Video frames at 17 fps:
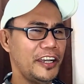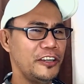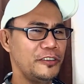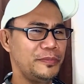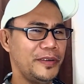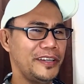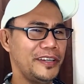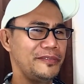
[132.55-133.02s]
I
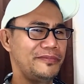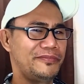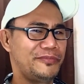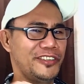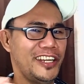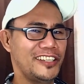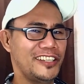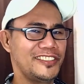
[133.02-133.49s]
hope I
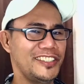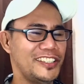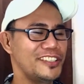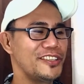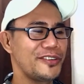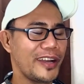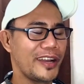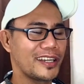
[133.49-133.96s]
pronounced
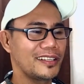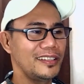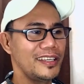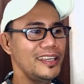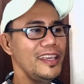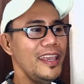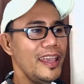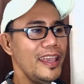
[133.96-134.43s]
it
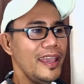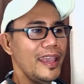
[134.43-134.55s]
correctly.